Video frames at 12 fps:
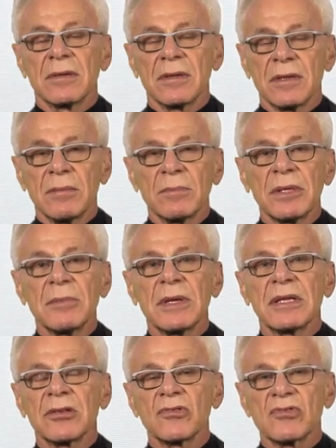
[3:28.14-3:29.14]

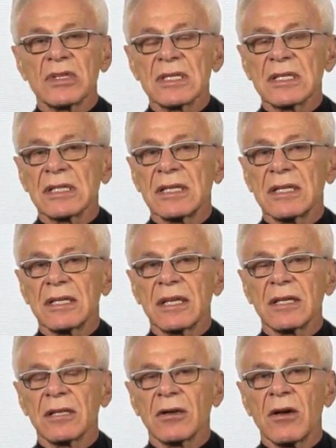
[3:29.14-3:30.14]
implemented recently in
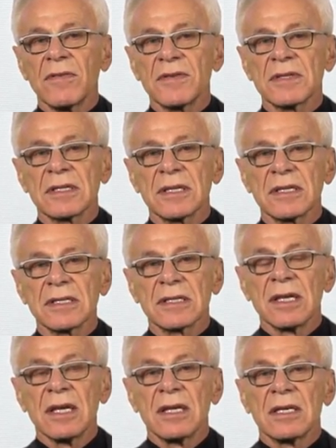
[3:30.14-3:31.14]
dental offices
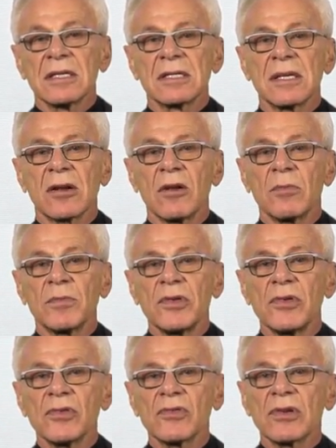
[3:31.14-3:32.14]
is the
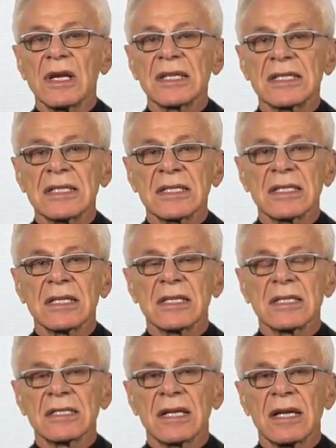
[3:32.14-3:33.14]
computer-assisted
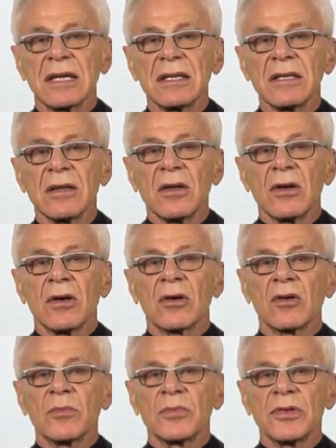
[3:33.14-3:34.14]
design or
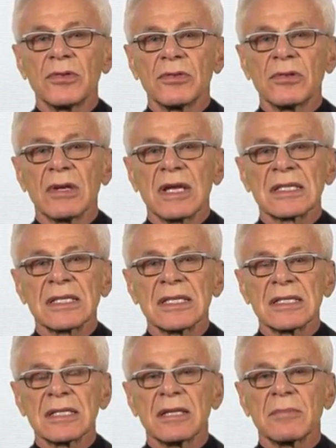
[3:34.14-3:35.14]

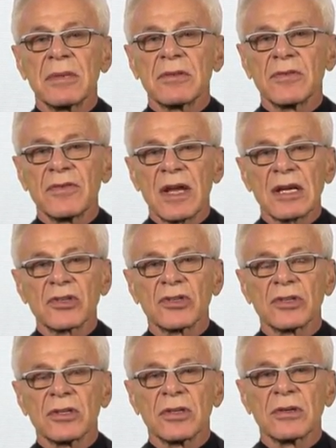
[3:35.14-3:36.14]
computer-assisted
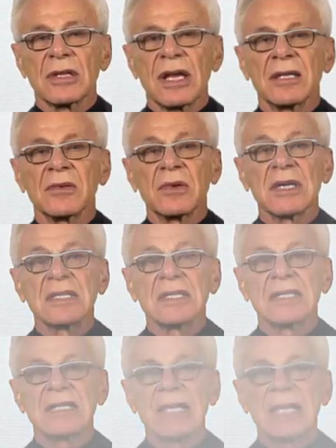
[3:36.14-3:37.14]
manufacture, known otherwise as the